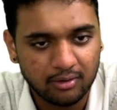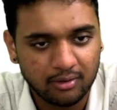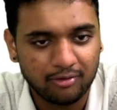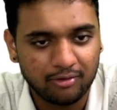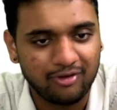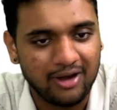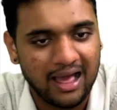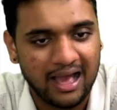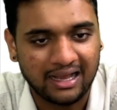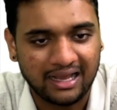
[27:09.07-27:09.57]

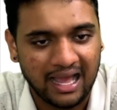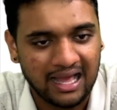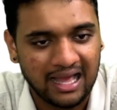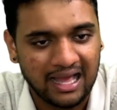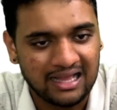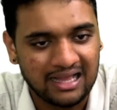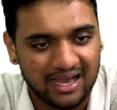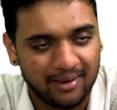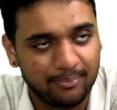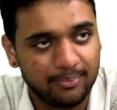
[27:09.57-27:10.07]
Flat and
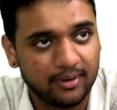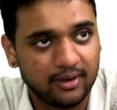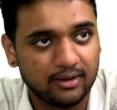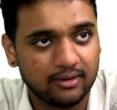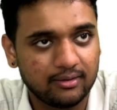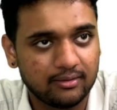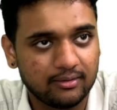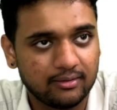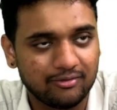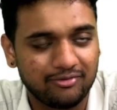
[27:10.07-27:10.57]
sap.
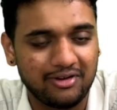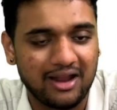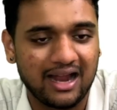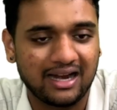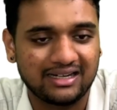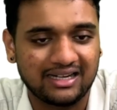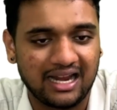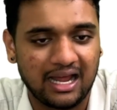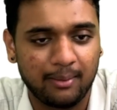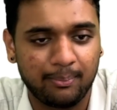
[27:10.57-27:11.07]

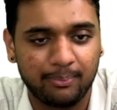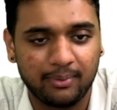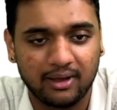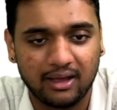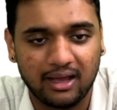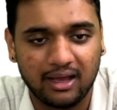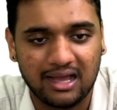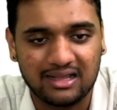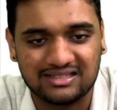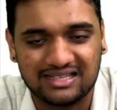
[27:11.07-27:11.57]
Flat trap
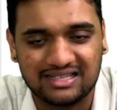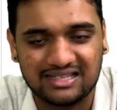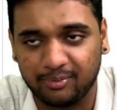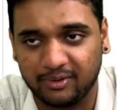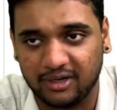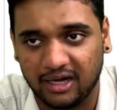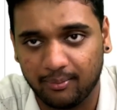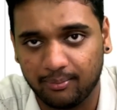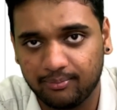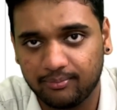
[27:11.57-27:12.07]
and sap
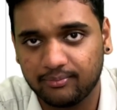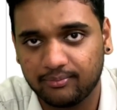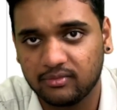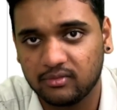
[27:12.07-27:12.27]
trap.